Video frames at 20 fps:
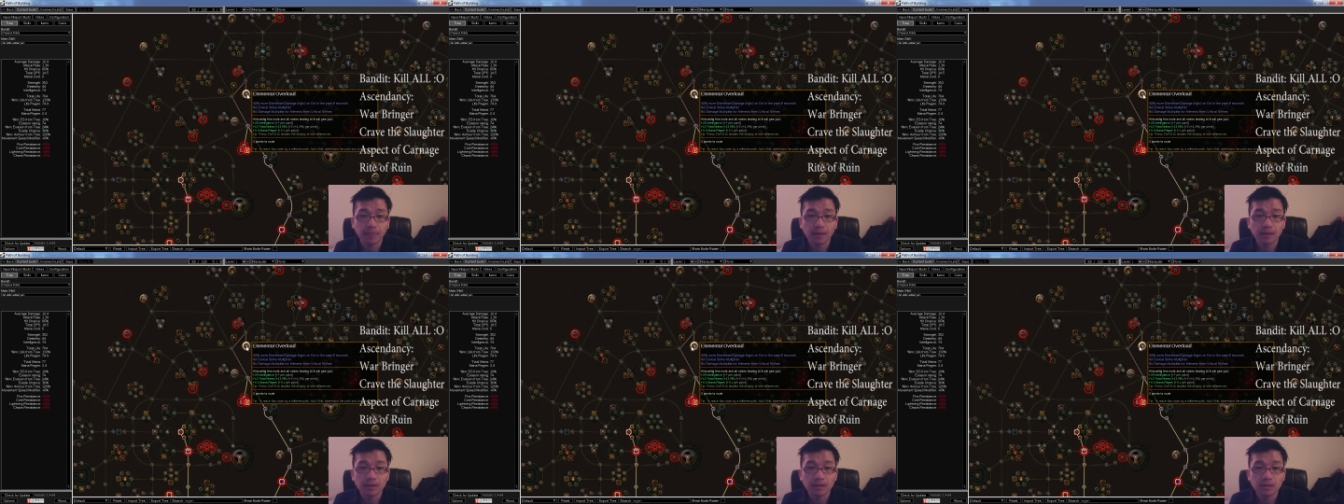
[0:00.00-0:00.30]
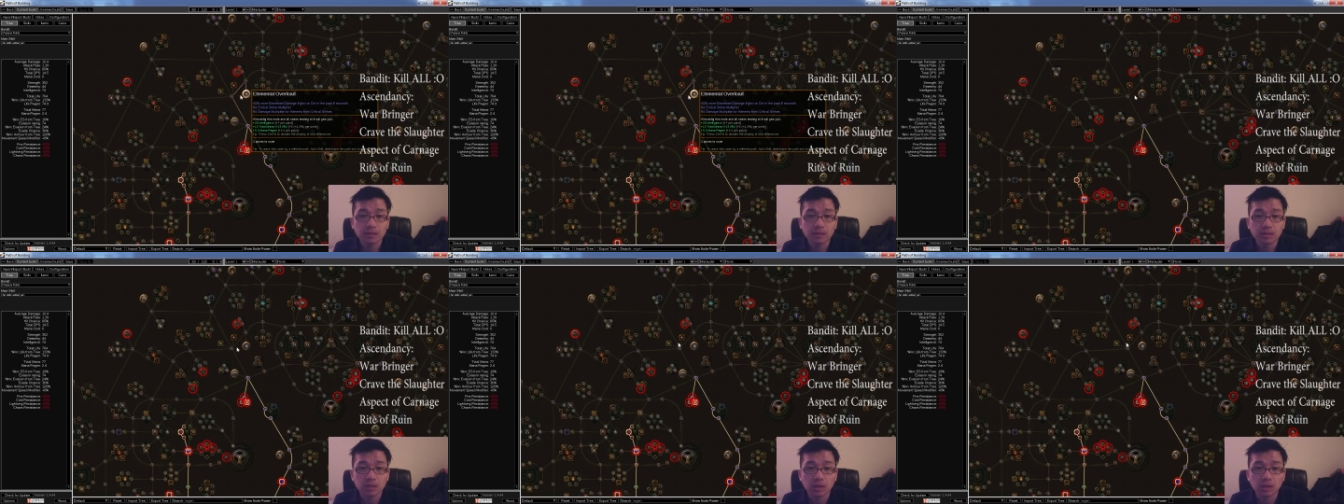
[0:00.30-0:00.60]

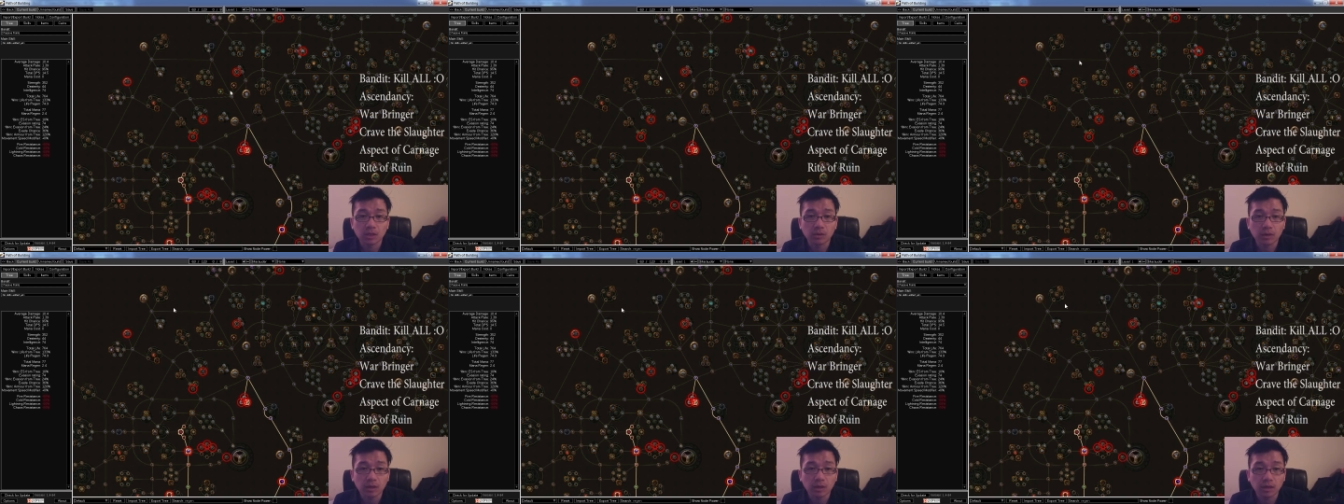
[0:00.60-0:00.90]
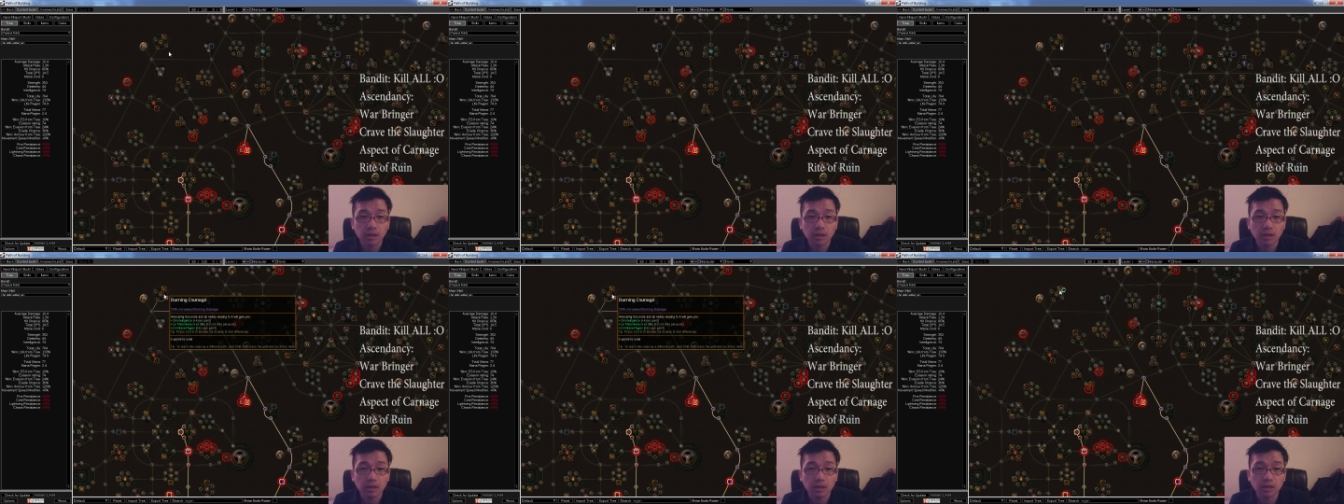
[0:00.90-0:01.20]
So
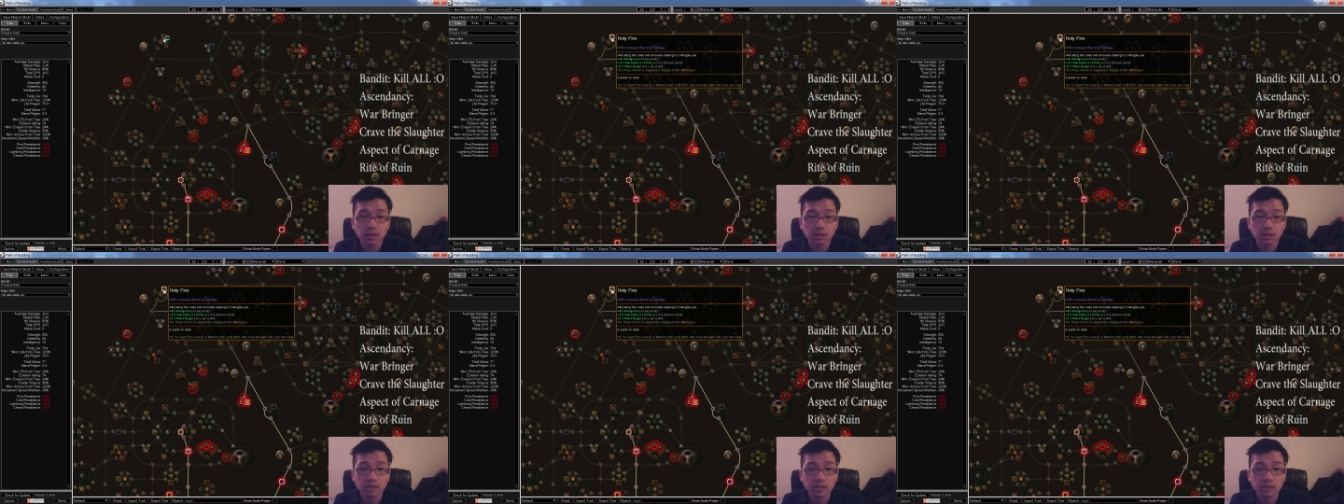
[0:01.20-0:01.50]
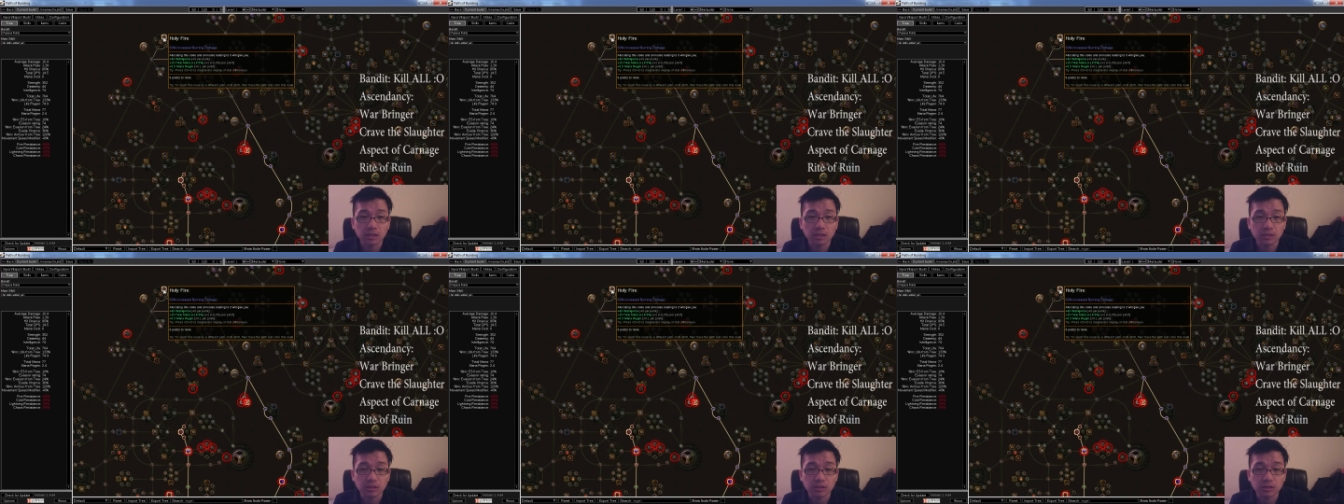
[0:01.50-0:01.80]
another cluster
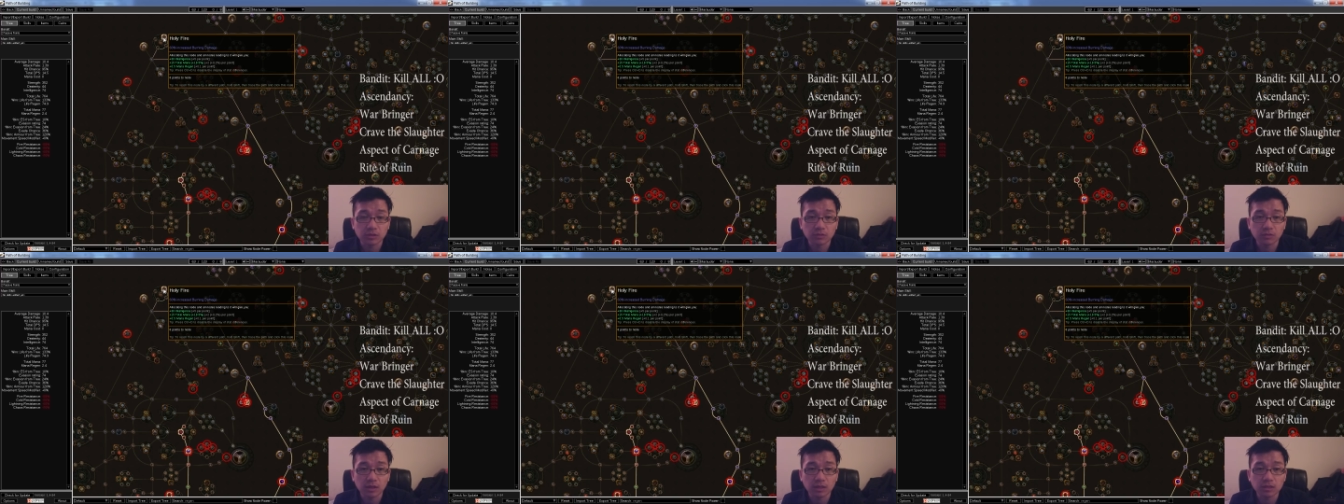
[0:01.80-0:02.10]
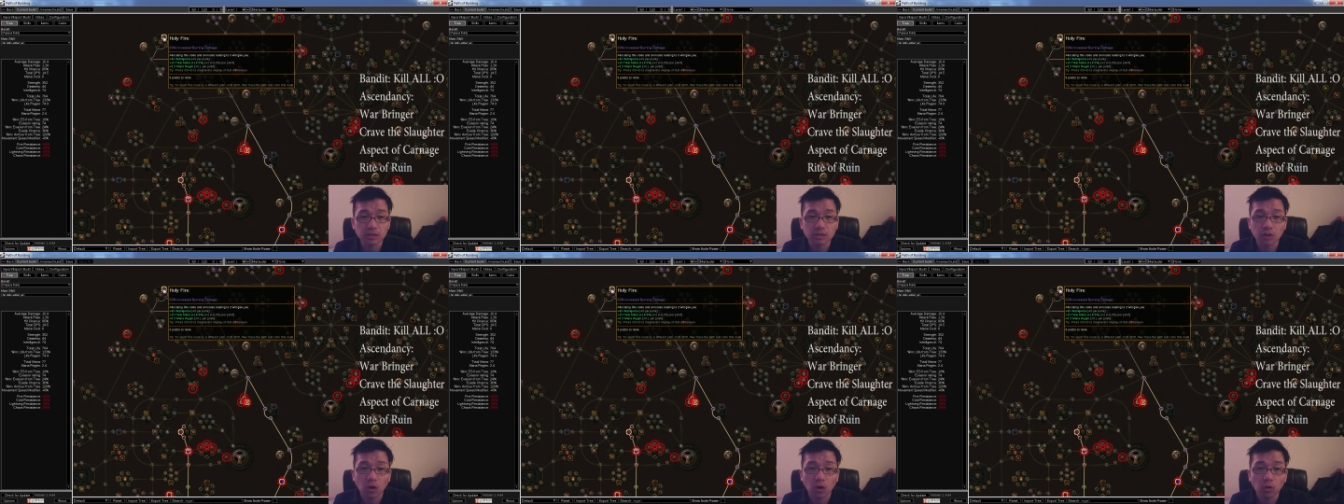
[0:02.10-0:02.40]
you want is
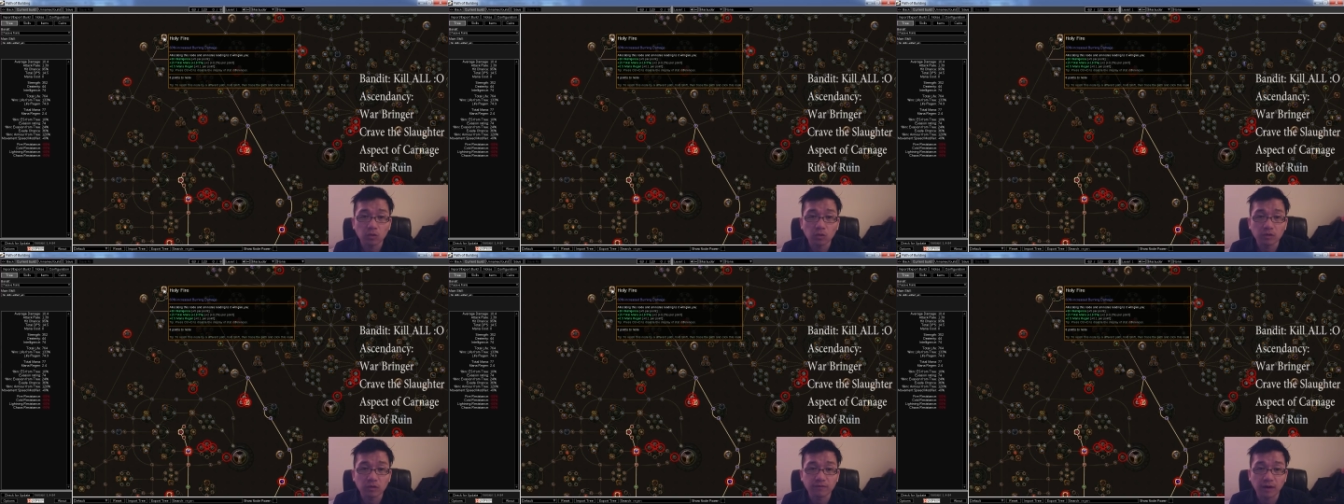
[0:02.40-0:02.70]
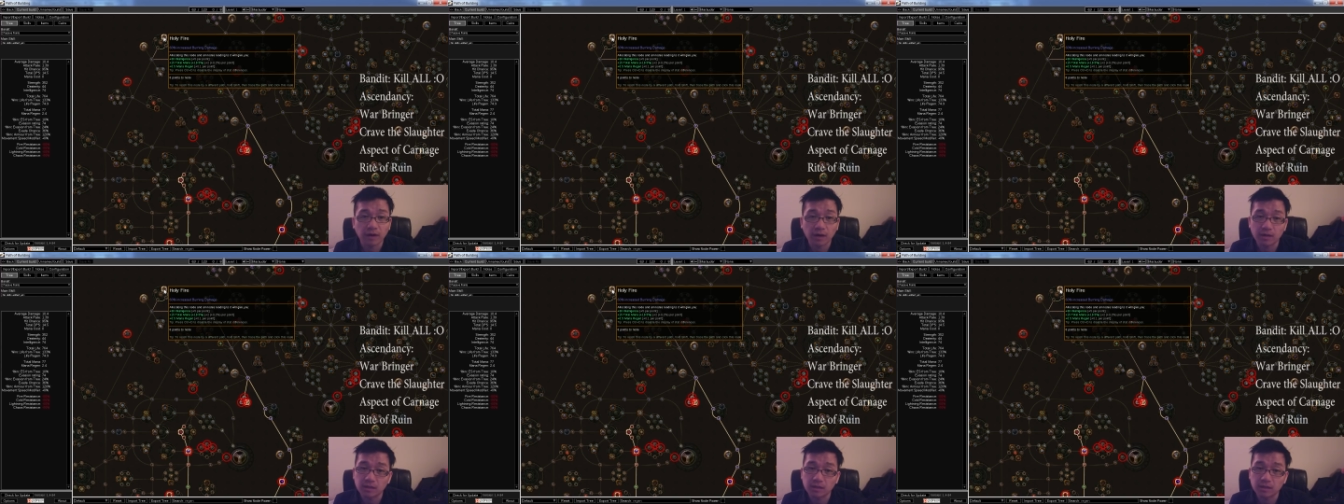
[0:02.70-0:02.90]
holy fire.